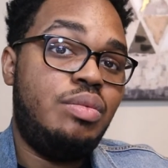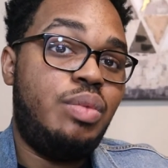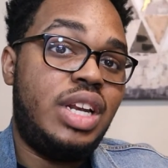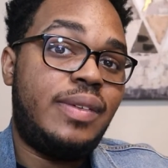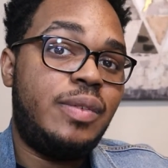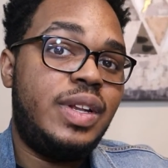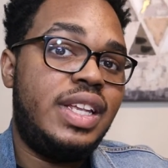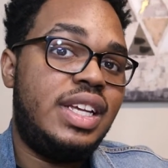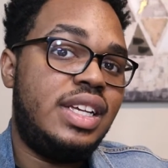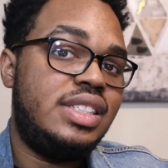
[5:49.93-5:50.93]
We never
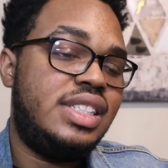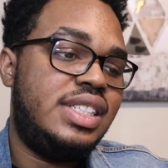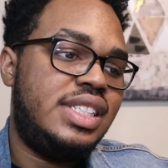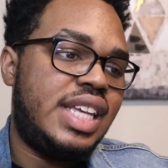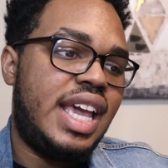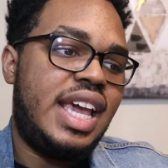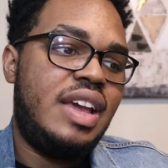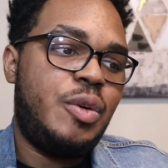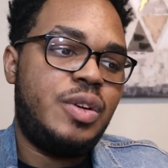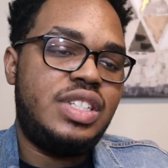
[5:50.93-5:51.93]
really
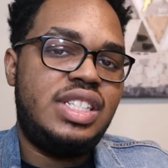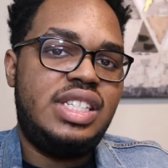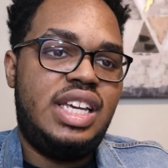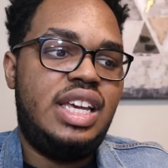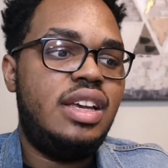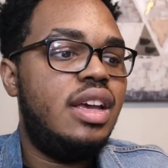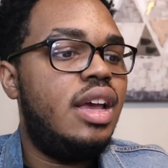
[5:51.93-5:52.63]
say or see.